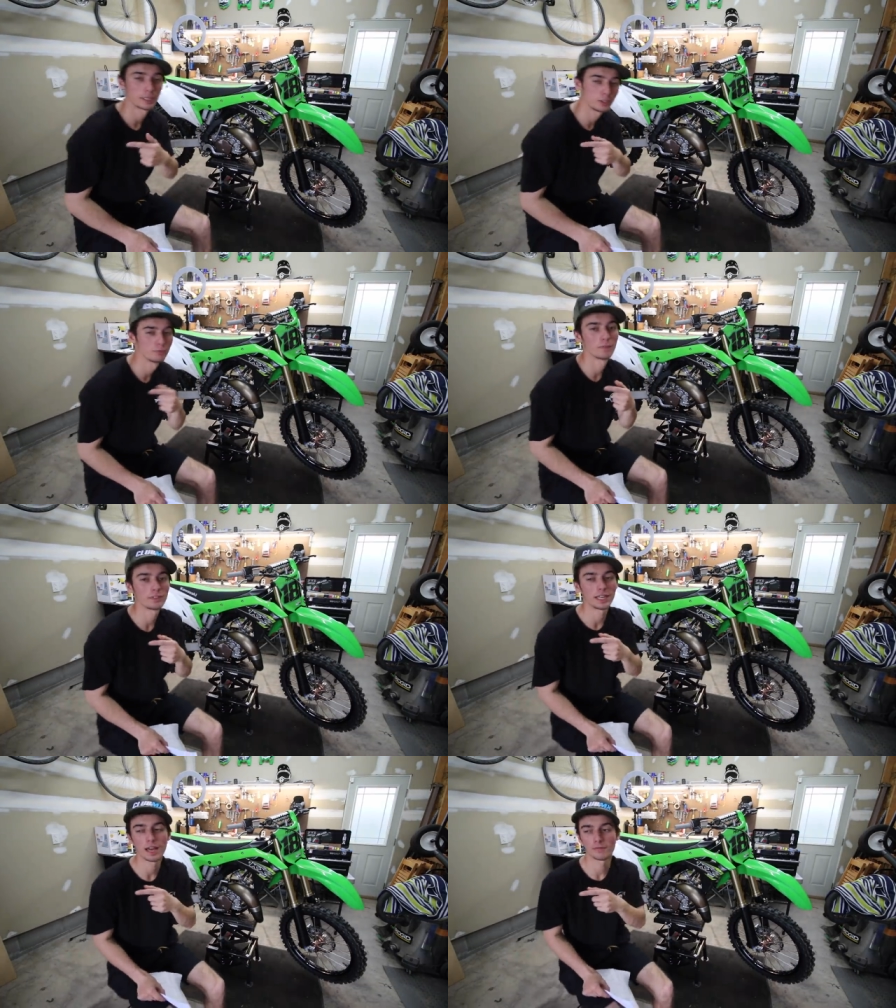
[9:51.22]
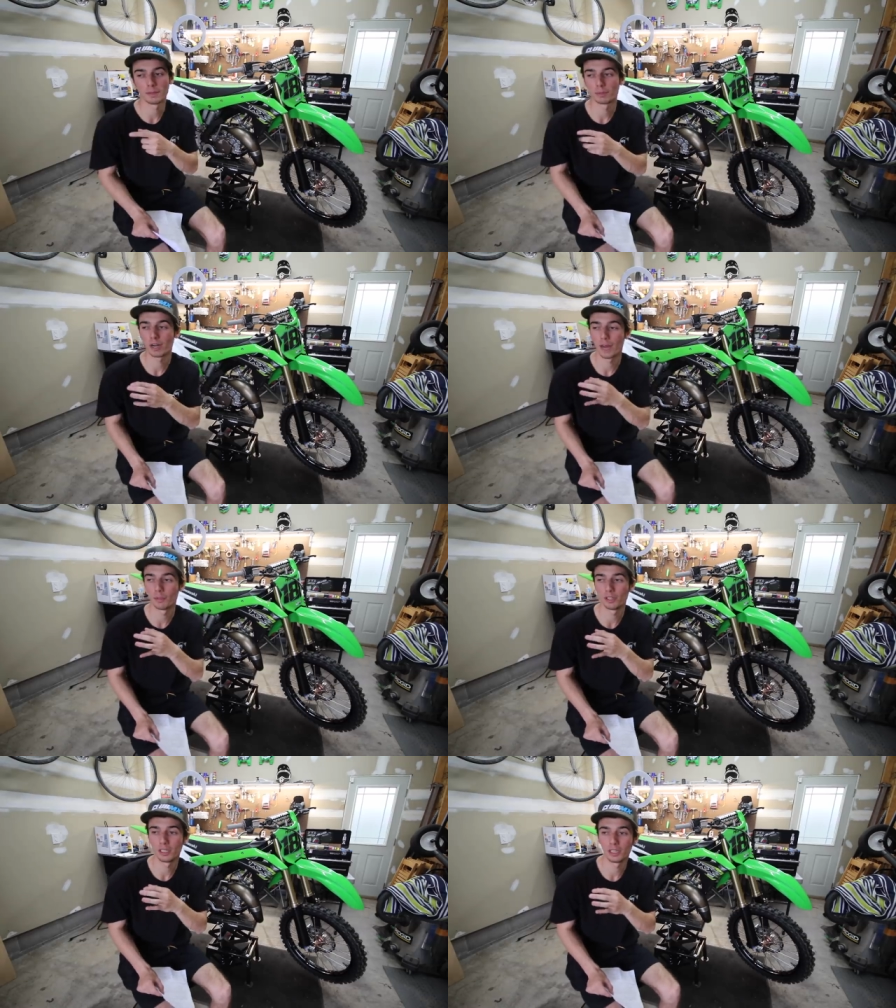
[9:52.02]
my 250F in
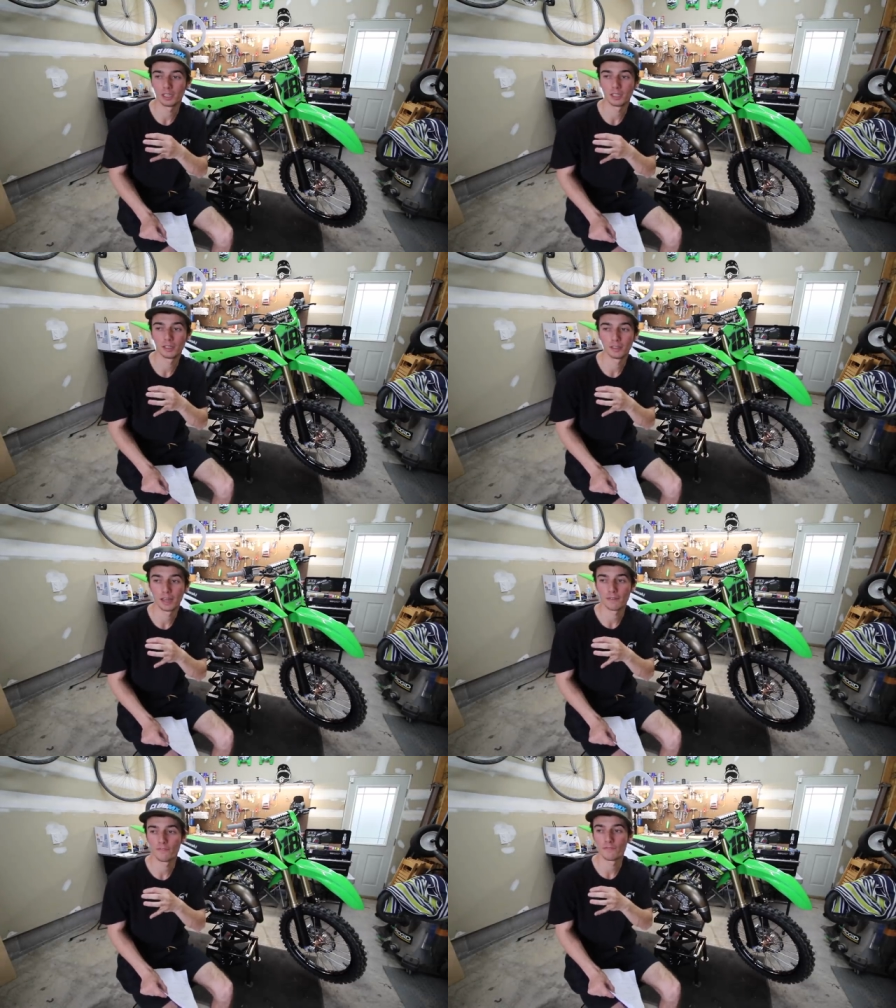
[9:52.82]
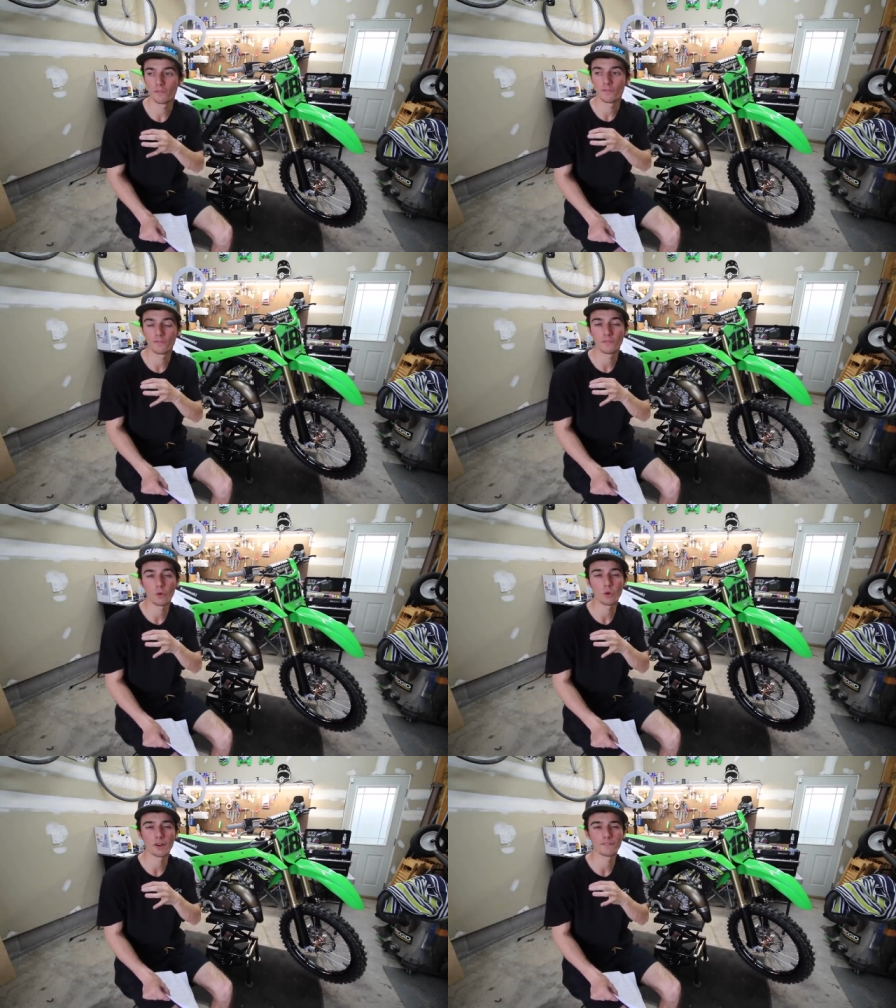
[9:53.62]
probably like
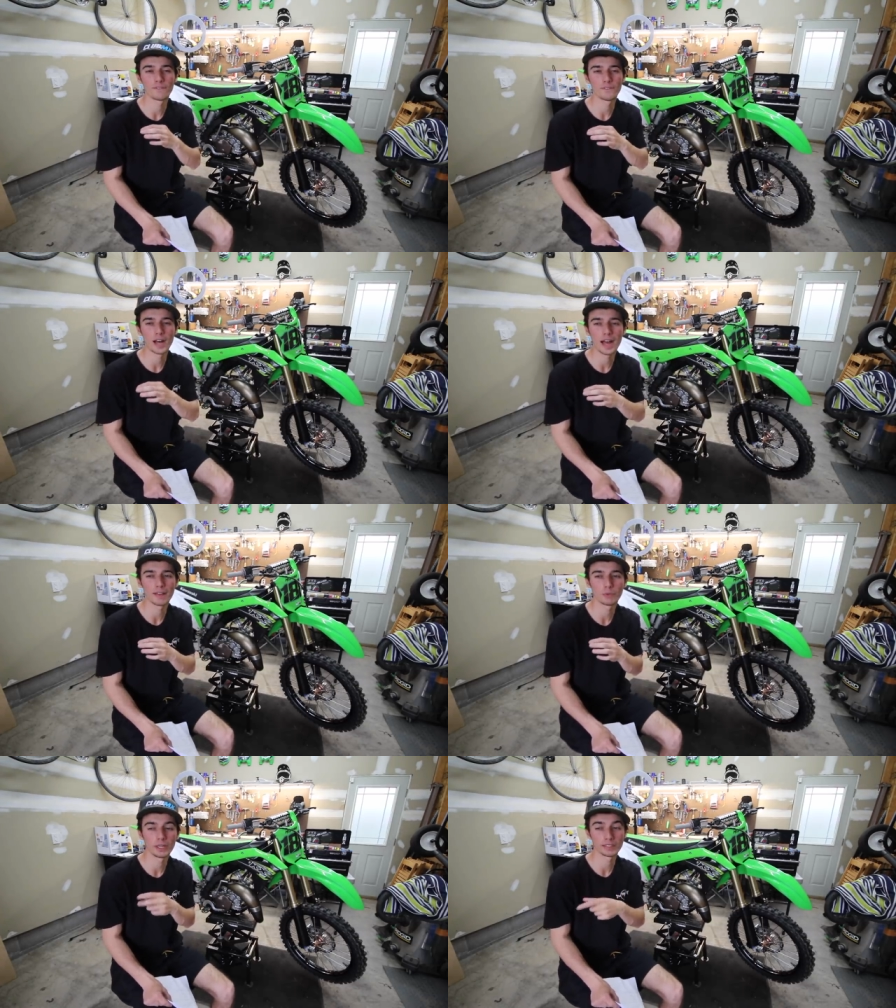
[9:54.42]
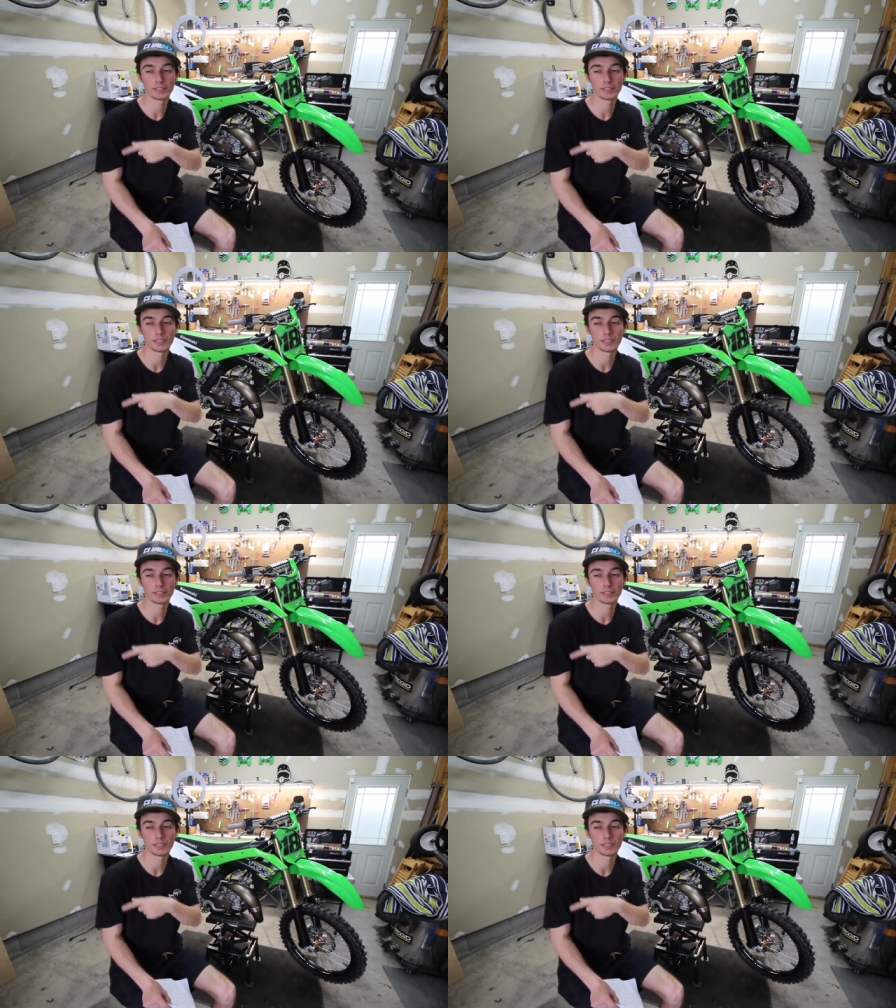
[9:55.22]
4 or 5 weeks.